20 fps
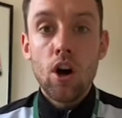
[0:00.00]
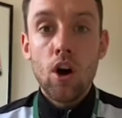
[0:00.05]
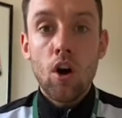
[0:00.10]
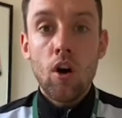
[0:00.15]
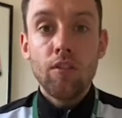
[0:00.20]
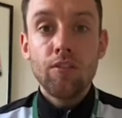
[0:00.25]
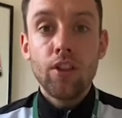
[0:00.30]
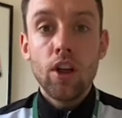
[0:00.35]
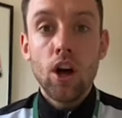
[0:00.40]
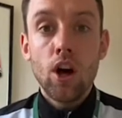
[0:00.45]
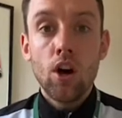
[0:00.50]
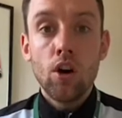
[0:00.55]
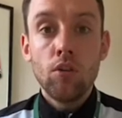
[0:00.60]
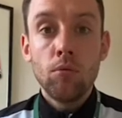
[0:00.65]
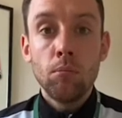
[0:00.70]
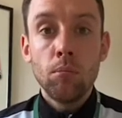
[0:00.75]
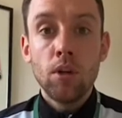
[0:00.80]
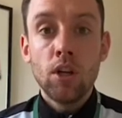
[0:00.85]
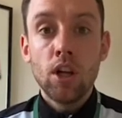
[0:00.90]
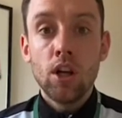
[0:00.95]
of the
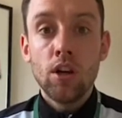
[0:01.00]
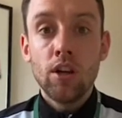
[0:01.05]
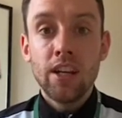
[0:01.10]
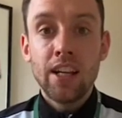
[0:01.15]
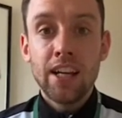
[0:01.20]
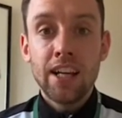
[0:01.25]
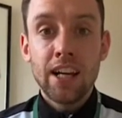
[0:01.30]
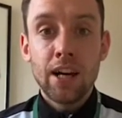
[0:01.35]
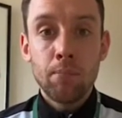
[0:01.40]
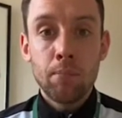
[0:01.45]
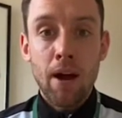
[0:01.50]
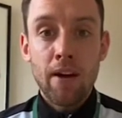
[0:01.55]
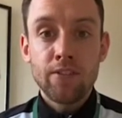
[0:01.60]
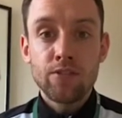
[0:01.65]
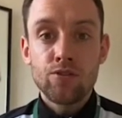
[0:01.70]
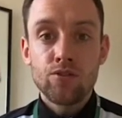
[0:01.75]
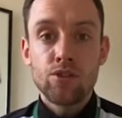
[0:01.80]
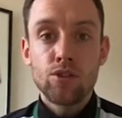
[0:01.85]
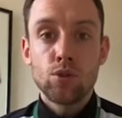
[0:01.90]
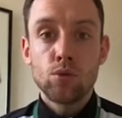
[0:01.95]
Home Learning
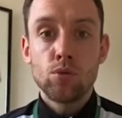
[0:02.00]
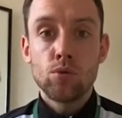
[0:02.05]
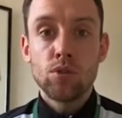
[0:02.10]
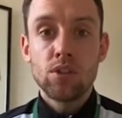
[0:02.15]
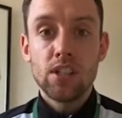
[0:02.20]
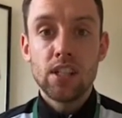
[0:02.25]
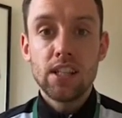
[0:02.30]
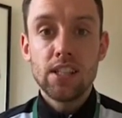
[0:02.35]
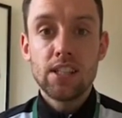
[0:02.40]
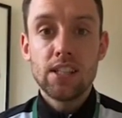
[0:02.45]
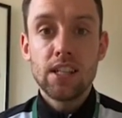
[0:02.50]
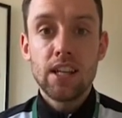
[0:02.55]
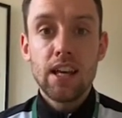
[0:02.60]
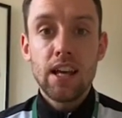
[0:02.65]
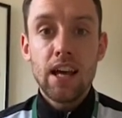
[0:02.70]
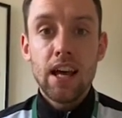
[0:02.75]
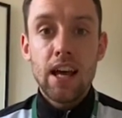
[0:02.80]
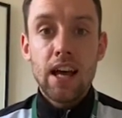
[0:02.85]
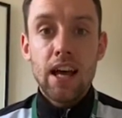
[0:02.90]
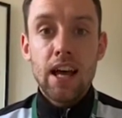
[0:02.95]
Maths Resources.
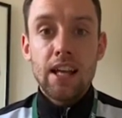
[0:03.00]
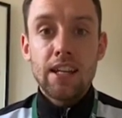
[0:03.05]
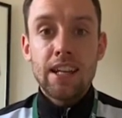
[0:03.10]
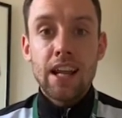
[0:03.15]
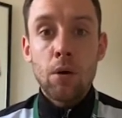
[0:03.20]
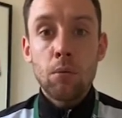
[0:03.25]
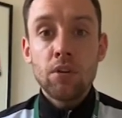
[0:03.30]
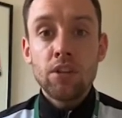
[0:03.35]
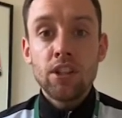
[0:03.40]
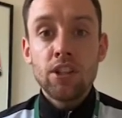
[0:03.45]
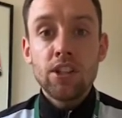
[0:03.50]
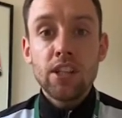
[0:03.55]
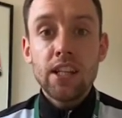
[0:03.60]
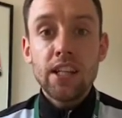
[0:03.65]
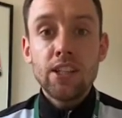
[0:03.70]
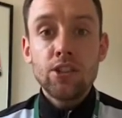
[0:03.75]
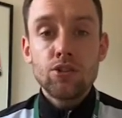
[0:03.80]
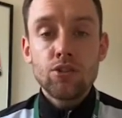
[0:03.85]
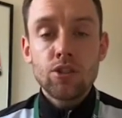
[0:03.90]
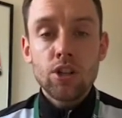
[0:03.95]
Now in an
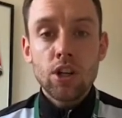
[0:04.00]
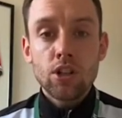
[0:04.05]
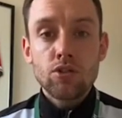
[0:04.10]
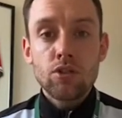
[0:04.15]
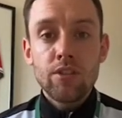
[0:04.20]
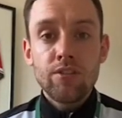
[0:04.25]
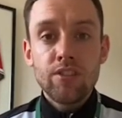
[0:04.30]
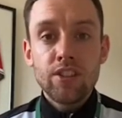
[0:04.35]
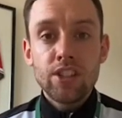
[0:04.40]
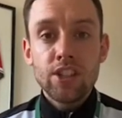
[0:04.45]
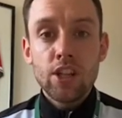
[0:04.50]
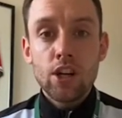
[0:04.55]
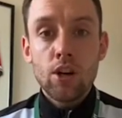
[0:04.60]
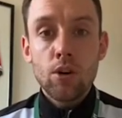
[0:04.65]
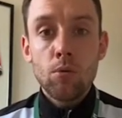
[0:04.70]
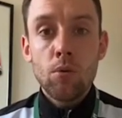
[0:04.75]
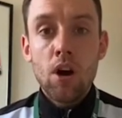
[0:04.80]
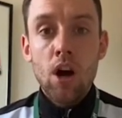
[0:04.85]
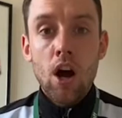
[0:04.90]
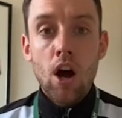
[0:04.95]
introductory
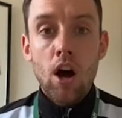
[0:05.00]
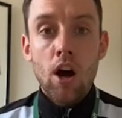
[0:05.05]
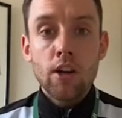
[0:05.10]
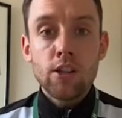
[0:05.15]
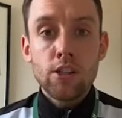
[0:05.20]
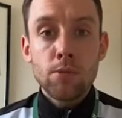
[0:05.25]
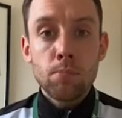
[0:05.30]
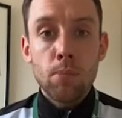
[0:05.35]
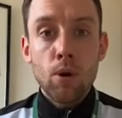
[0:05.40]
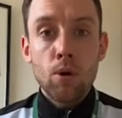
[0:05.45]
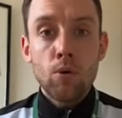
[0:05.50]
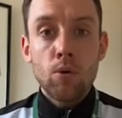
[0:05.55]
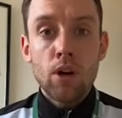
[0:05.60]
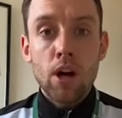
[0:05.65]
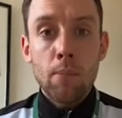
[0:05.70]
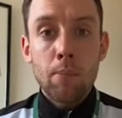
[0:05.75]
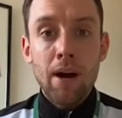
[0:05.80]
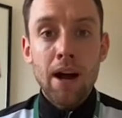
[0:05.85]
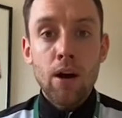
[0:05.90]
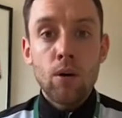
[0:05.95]
video I spoke
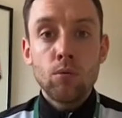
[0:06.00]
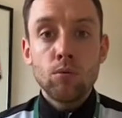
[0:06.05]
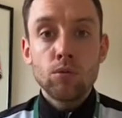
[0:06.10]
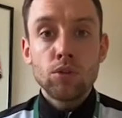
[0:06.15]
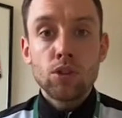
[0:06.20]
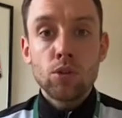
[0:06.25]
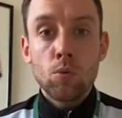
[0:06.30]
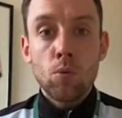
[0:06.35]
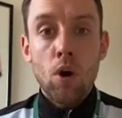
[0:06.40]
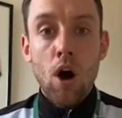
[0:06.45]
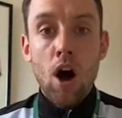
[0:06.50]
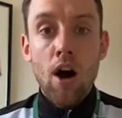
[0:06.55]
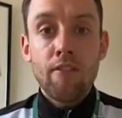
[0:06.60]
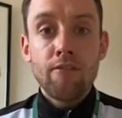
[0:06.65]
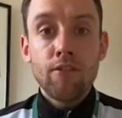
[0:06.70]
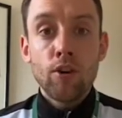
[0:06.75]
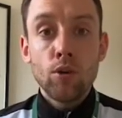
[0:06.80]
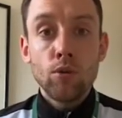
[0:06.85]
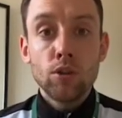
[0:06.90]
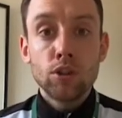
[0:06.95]
about our
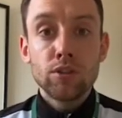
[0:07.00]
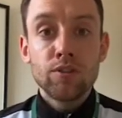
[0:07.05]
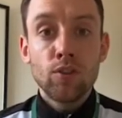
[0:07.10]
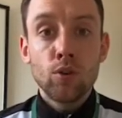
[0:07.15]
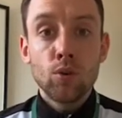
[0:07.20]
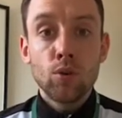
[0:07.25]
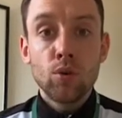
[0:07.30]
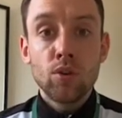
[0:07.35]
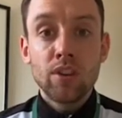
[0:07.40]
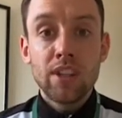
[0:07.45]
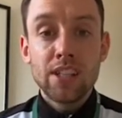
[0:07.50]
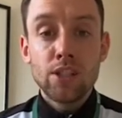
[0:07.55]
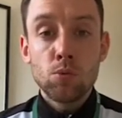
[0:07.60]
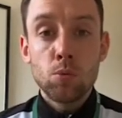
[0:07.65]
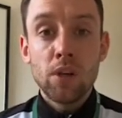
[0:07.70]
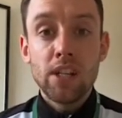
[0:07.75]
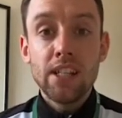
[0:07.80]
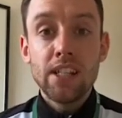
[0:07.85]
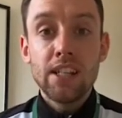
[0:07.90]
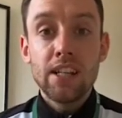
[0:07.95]
focus for this
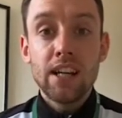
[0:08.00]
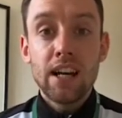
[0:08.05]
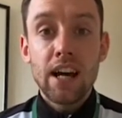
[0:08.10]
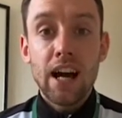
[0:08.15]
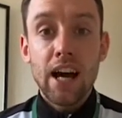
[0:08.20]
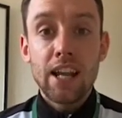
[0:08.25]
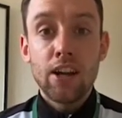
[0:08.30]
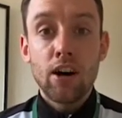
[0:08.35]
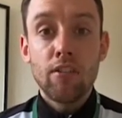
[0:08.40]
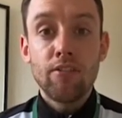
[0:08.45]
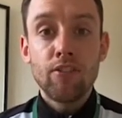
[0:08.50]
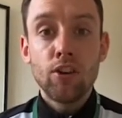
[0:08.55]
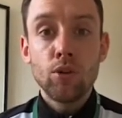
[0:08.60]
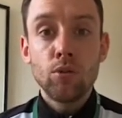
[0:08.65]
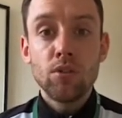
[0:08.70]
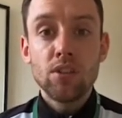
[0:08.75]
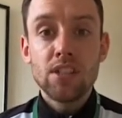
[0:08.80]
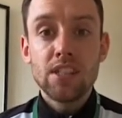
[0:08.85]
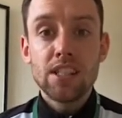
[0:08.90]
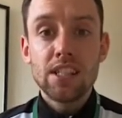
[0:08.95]
week, and our
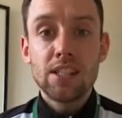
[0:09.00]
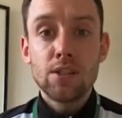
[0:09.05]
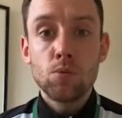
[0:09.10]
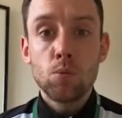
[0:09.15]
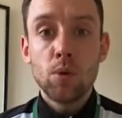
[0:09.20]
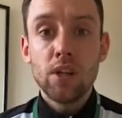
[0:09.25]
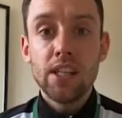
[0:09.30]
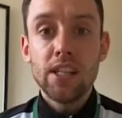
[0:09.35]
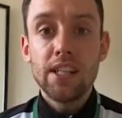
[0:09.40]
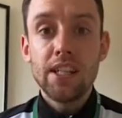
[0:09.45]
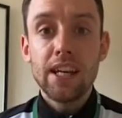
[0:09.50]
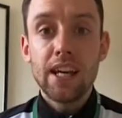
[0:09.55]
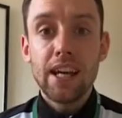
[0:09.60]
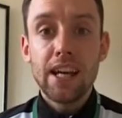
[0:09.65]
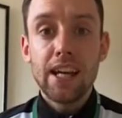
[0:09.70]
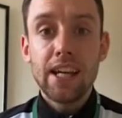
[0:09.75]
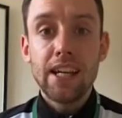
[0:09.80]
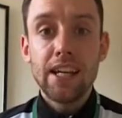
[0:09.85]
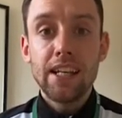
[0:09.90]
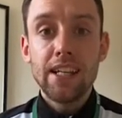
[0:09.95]
focus this week
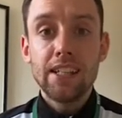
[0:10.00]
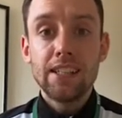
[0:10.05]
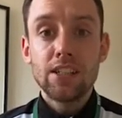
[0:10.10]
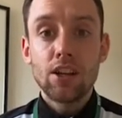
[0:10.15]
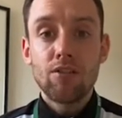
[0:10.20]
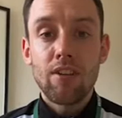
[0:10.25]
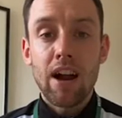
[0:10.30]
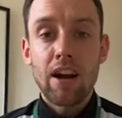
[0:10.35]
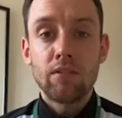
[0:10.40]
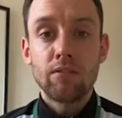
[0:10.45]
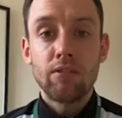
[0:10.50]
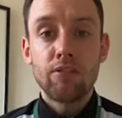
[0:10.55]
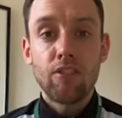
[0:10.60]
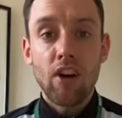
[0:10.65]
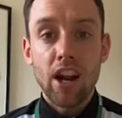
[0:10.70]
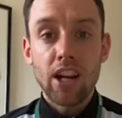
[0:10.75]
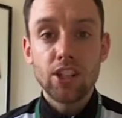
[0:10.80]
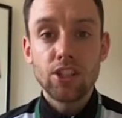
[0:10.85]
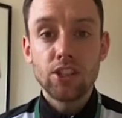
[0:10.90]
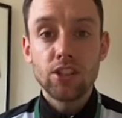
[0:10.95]
is around
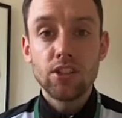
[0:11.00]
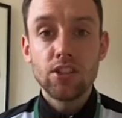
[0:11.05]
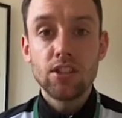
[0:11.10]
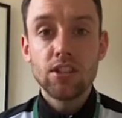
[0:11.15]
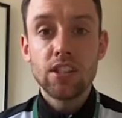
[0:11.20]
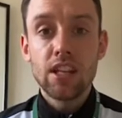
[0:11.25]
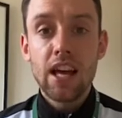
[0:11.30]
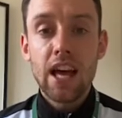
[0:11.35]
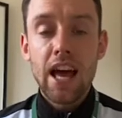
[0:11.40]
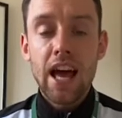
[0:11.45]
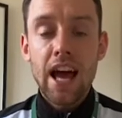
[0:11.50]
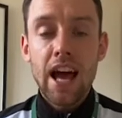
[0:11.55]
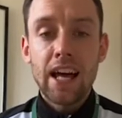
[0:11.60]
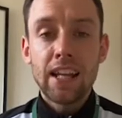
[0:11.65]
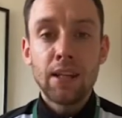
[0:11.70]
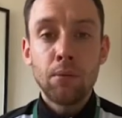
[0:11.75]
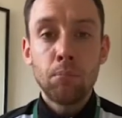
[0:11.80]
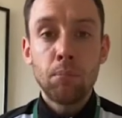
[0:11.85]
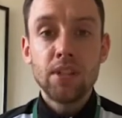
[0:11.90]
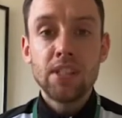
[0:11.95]
fractions, and
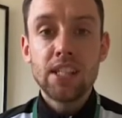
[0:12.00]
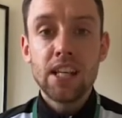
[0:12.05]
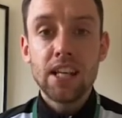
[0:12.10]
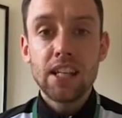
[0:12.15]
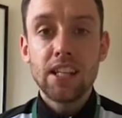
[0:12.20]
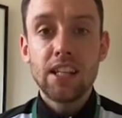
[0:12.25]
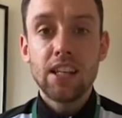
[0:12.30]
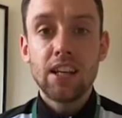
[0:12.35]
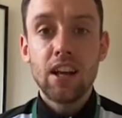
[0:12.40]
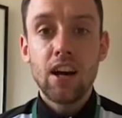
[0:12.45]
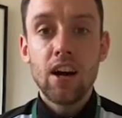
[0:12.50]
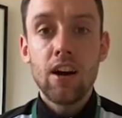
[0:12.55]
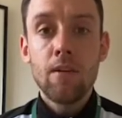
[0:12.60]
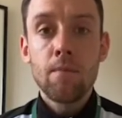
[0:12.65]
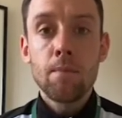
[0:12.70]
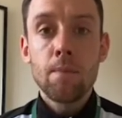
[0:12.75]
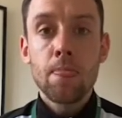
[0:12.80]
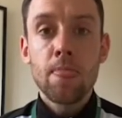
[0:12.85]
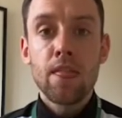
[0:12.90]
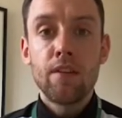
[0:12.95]
in particular
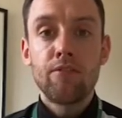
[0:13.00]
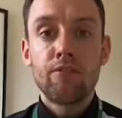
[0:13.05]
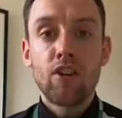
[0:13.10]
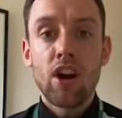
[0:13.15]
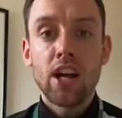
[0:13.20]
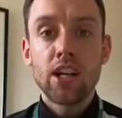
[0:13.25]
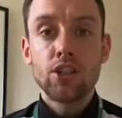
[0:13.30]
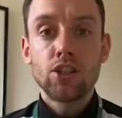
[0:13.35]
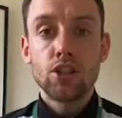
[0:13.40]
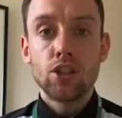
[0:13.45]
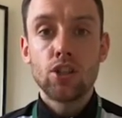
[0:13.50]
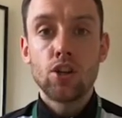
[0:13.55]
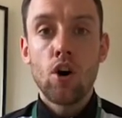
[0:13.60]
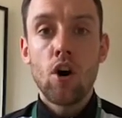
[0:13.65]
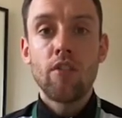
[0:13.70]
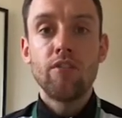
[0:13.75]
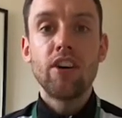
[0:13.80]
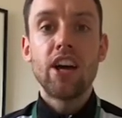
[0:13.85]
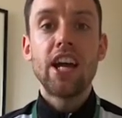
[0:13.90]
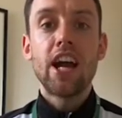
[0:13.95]
the fraction
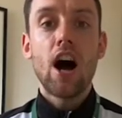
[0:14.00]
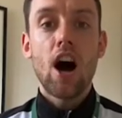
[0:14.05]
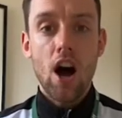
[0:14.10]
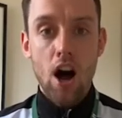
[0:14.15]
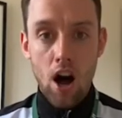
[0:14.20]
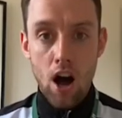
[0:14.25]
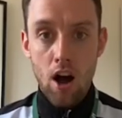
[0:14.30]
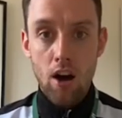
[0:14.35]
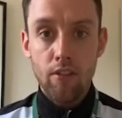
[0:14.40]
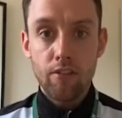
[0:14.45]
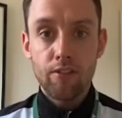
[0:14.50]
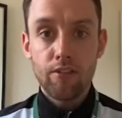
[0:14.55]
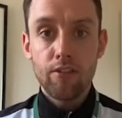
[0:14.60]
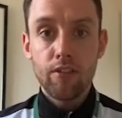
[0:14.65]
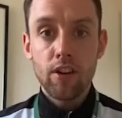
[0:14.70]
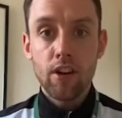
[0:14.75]
of a half.